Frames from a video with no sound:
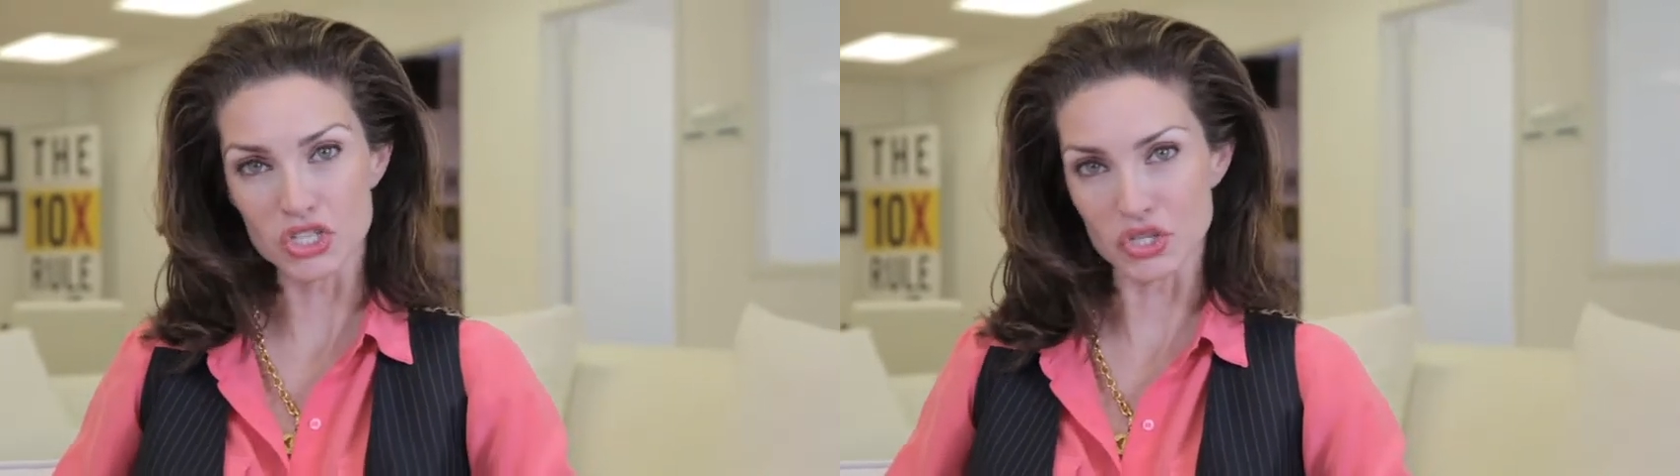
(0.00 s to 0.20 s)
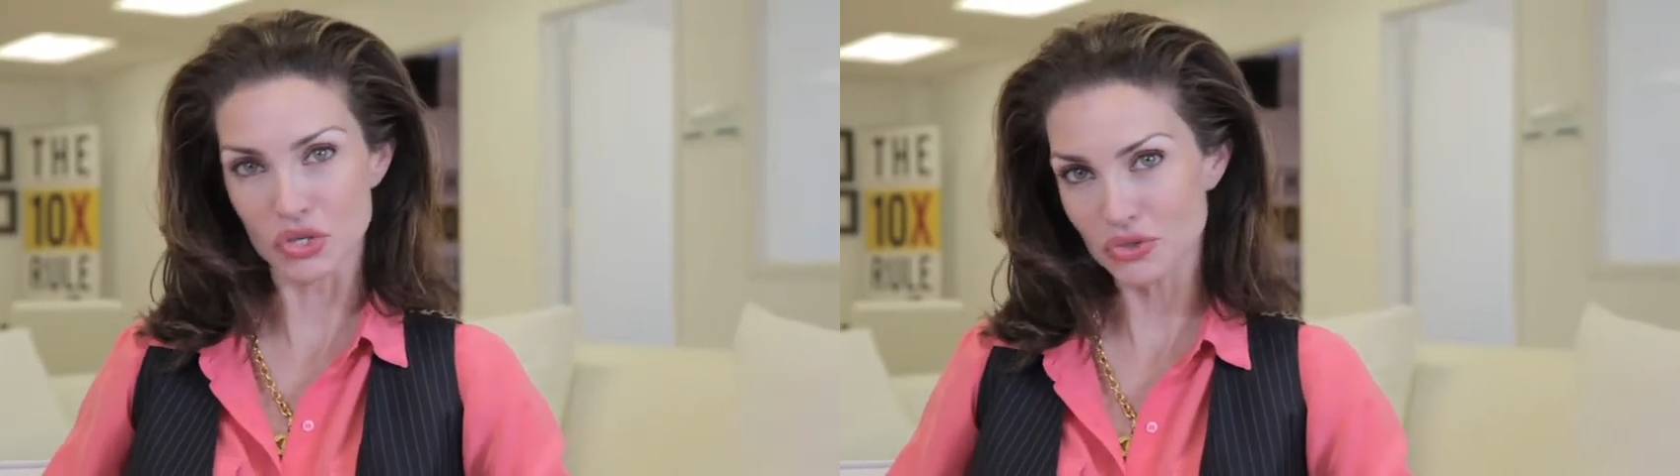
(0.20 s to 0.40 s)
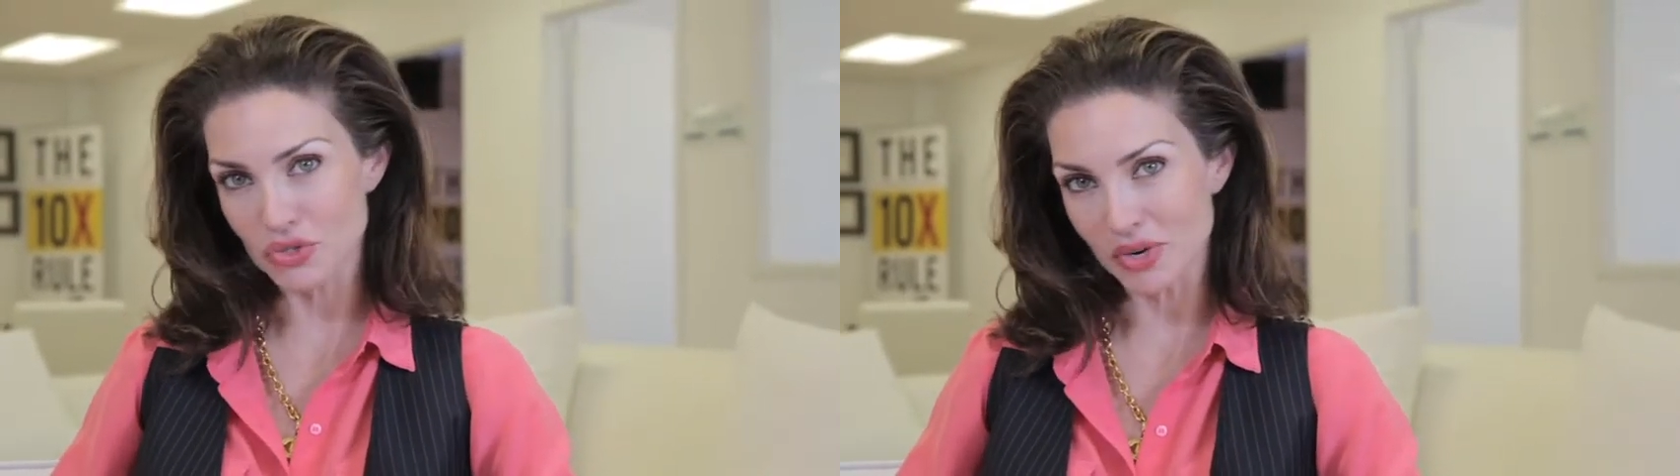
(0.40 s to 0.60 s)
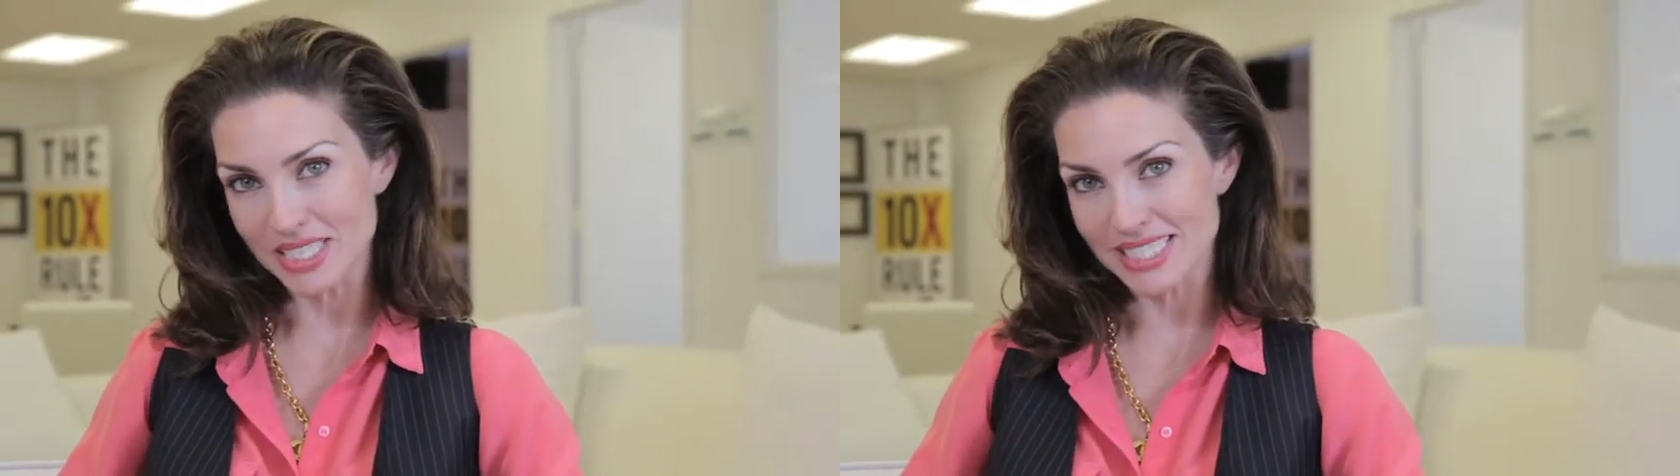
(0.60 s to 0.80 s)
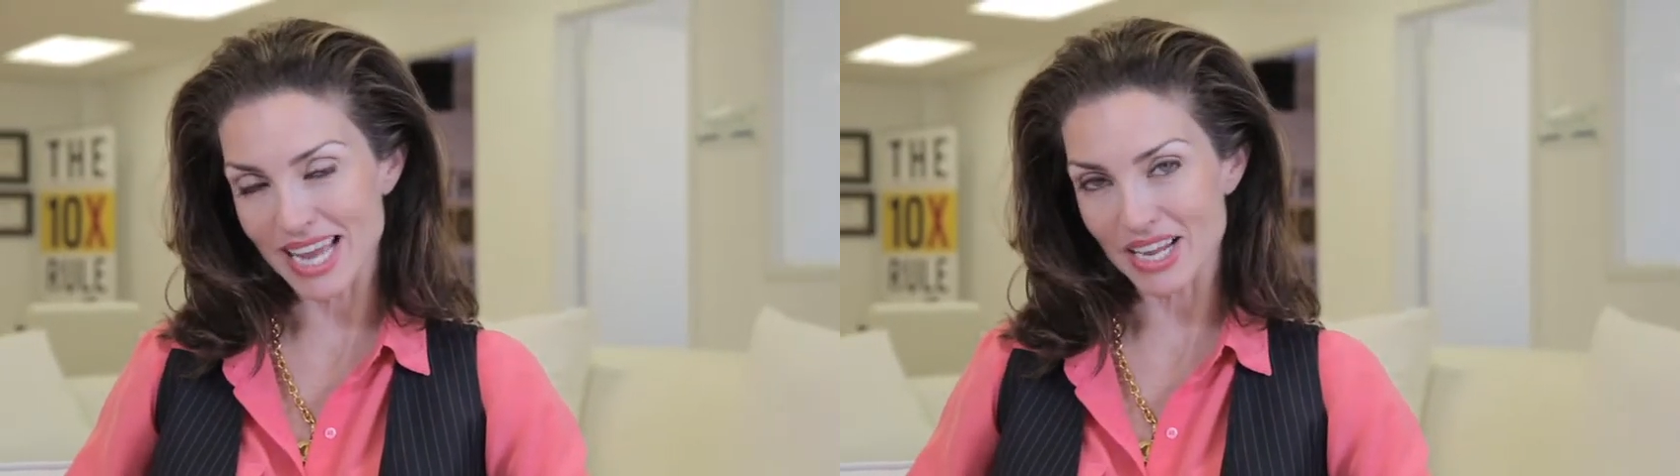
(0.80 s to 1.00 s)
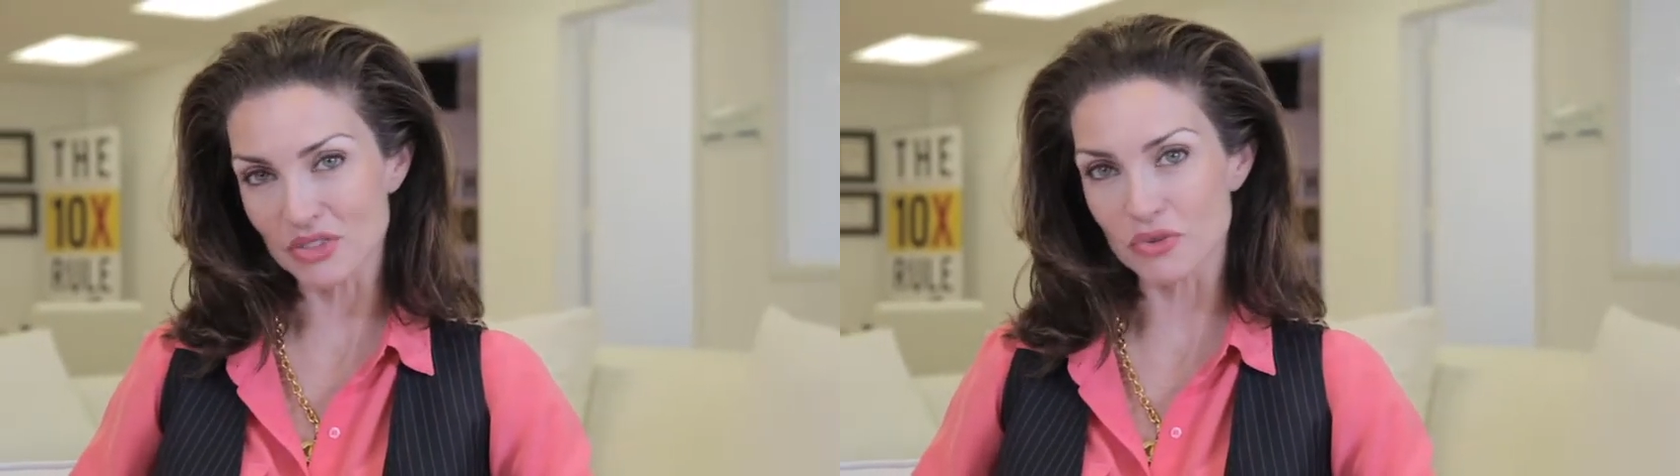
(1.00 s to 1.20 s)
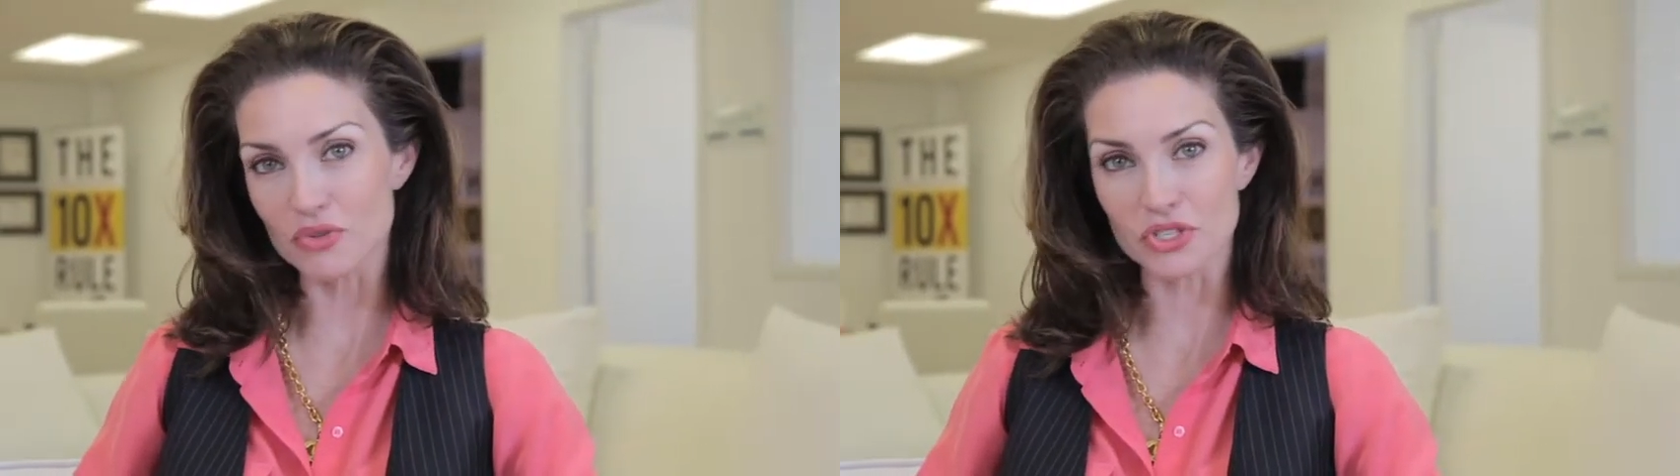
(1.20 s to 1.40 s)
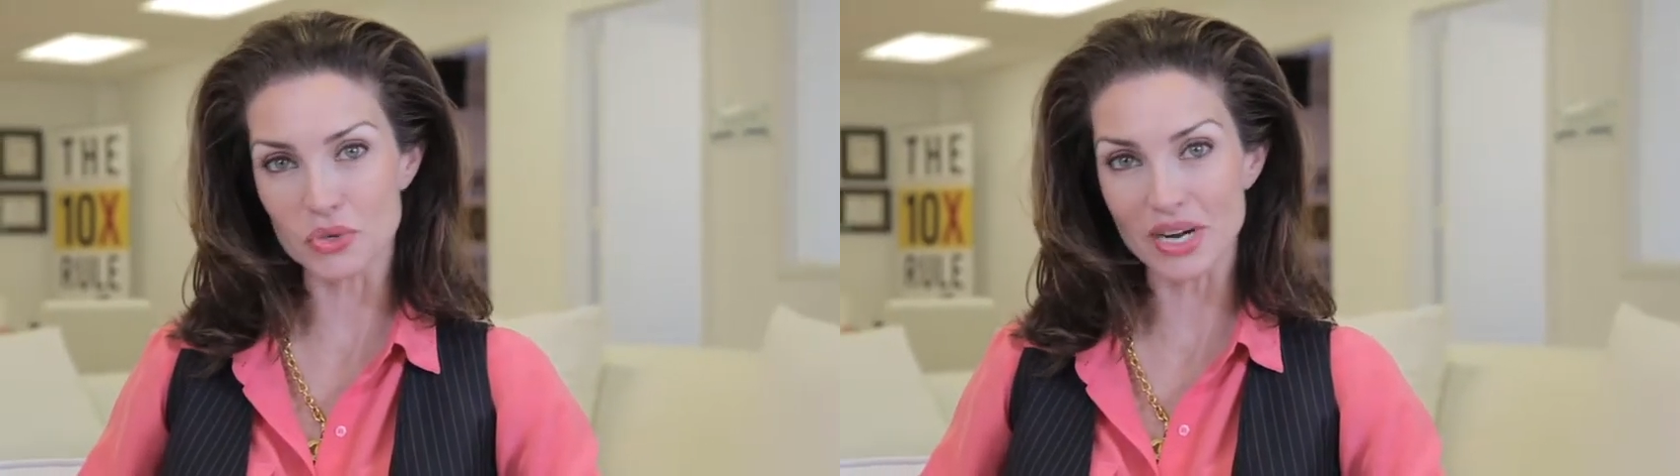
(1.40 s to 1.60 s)
June 22nd
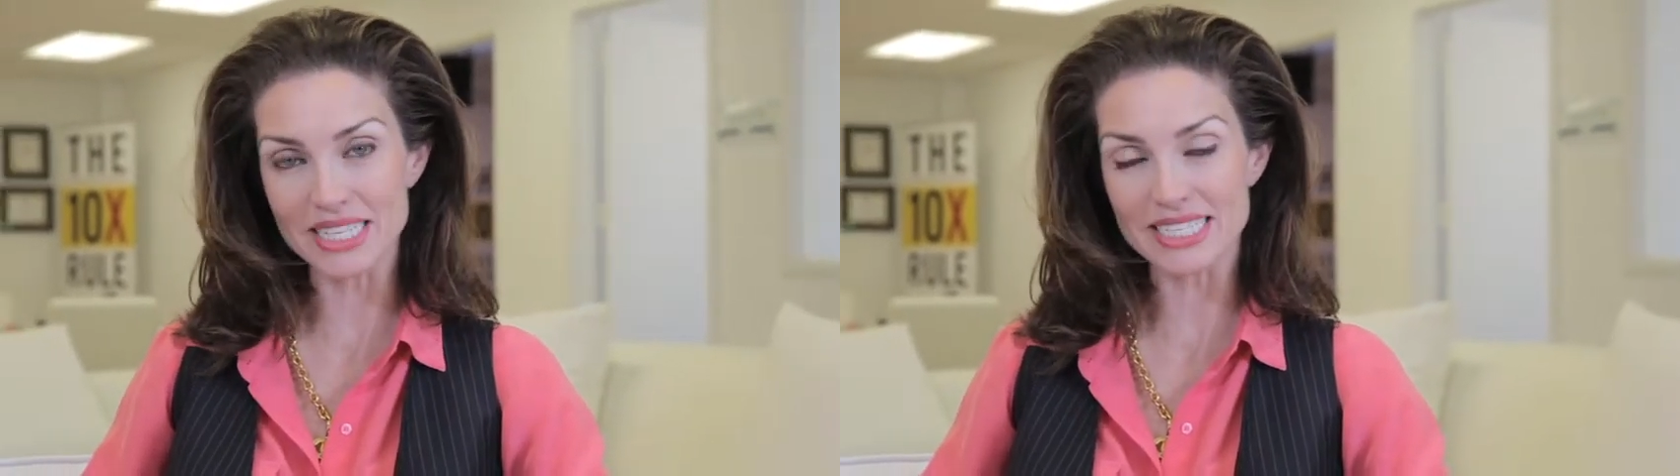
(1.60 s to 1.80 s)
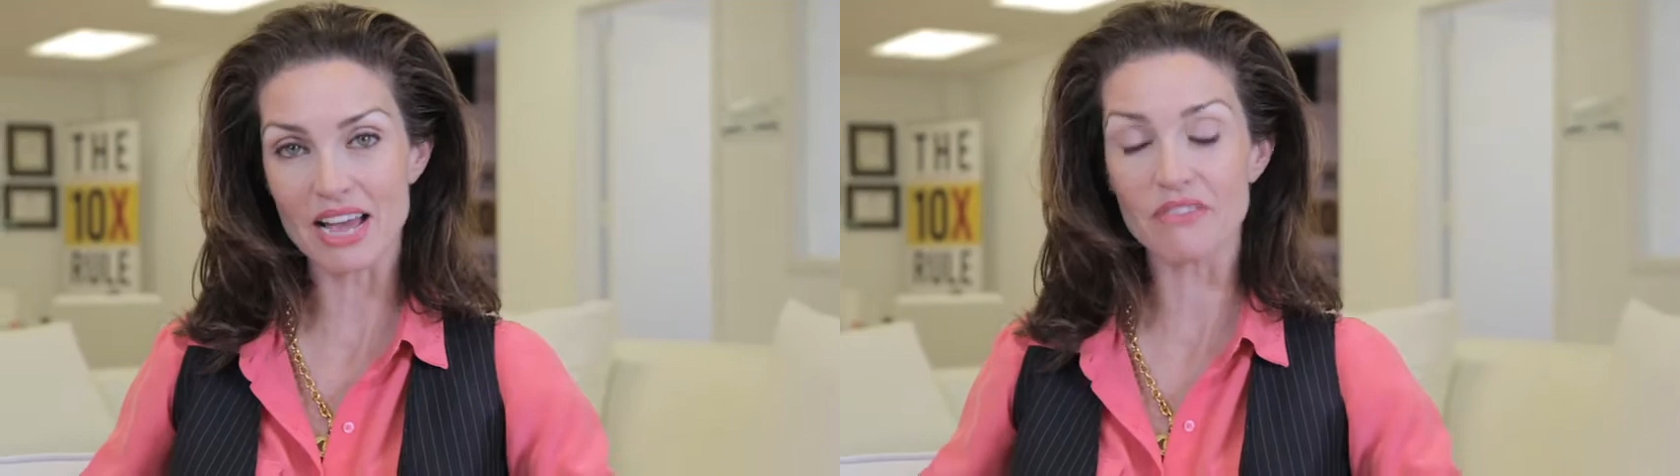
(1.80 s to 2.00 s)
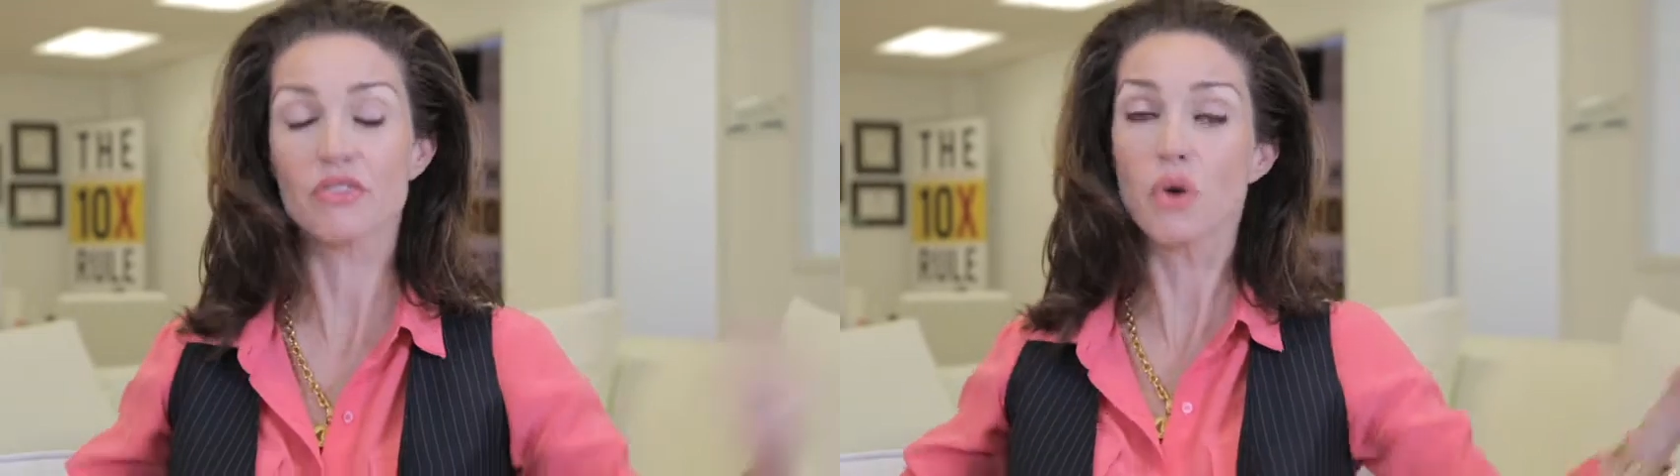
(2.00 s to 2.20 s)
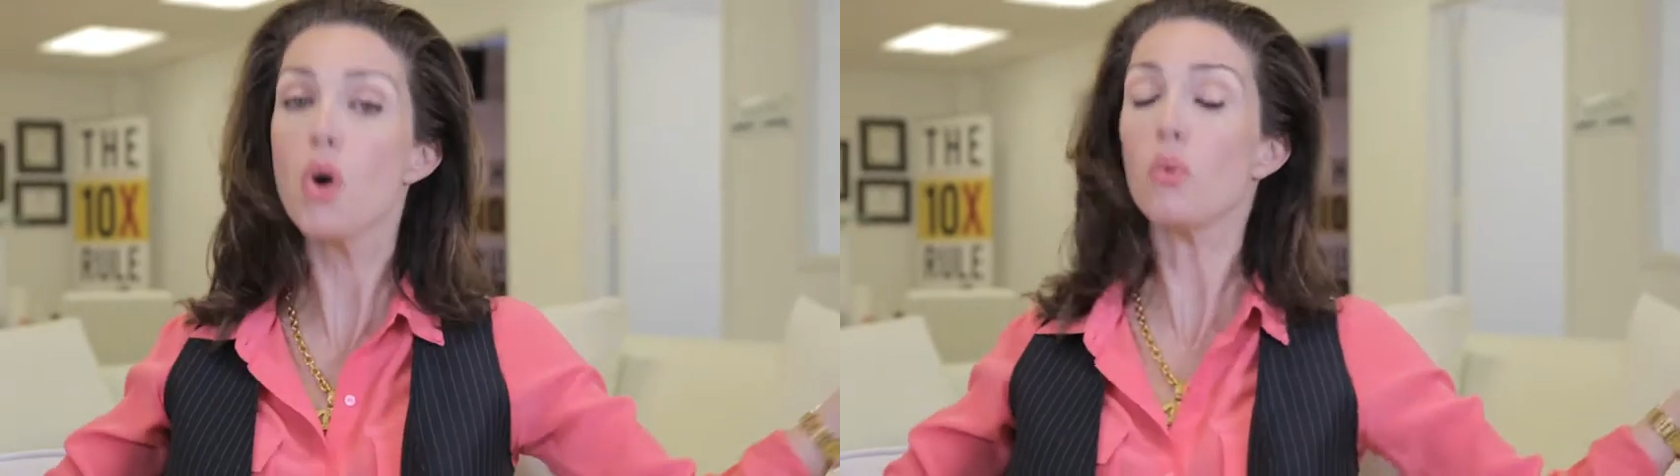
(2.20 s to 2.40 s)
through the 27th,